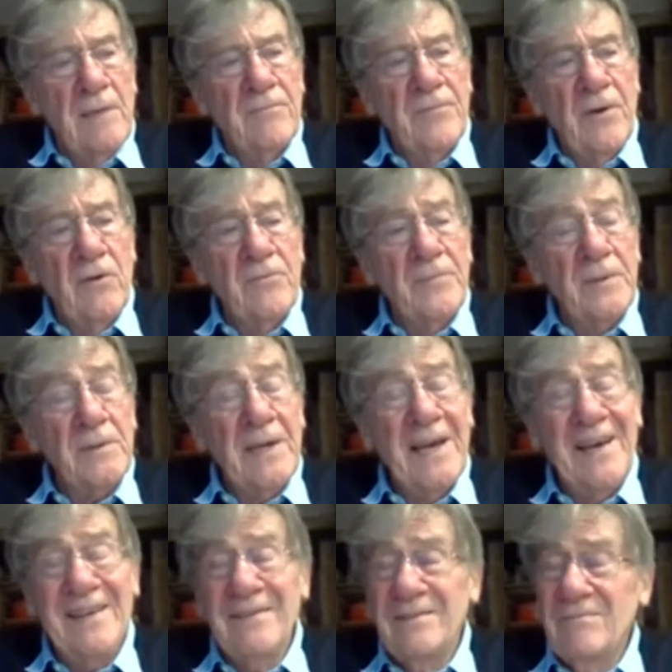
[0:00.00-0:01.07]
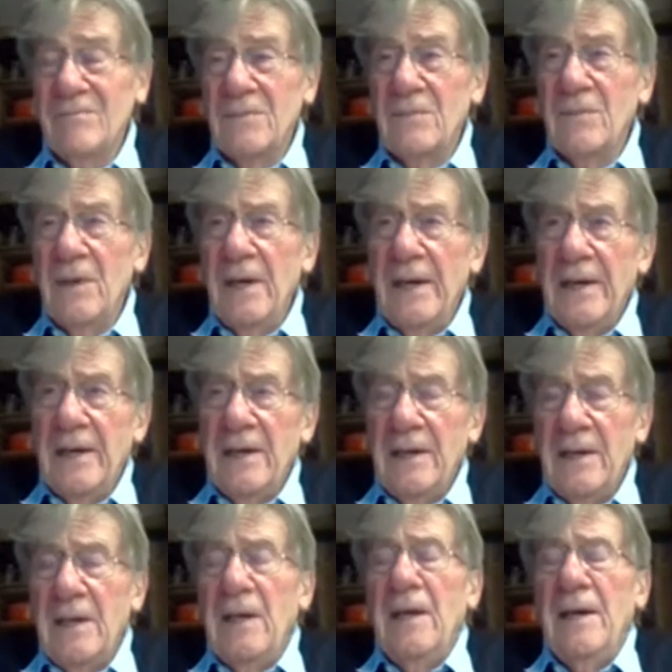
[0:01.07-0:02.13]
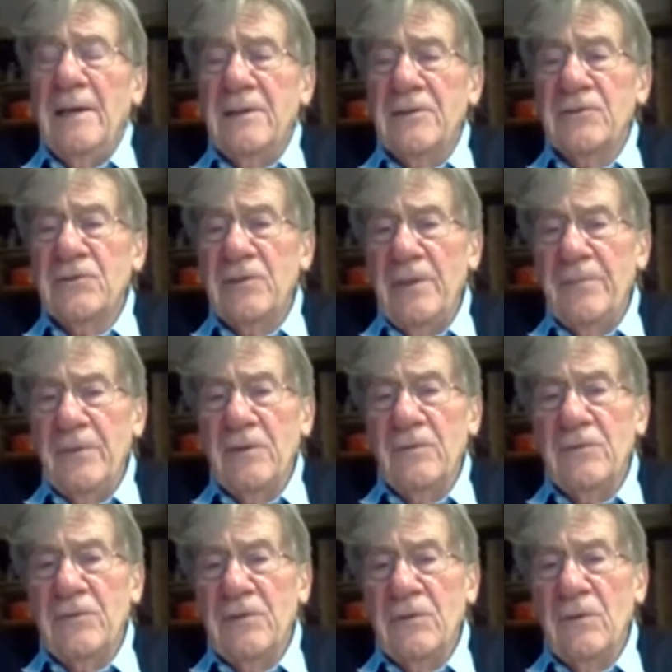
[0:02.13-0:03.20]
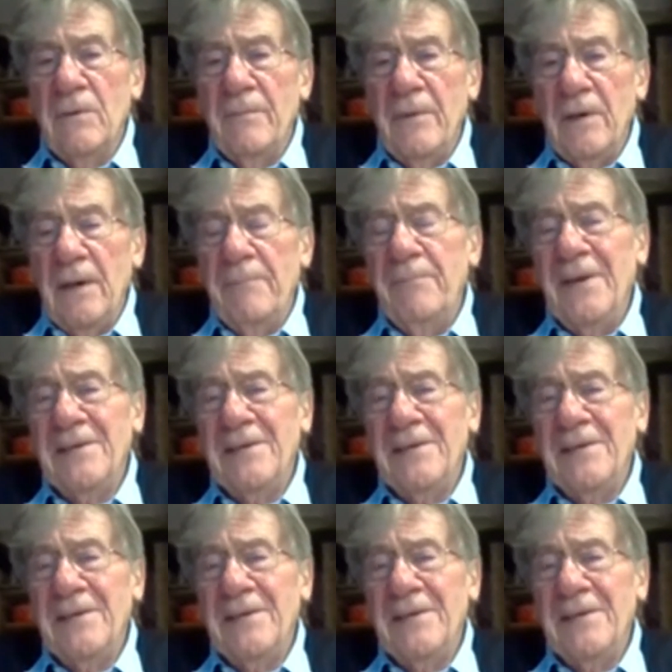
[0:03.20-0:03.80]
involvement can contribute to a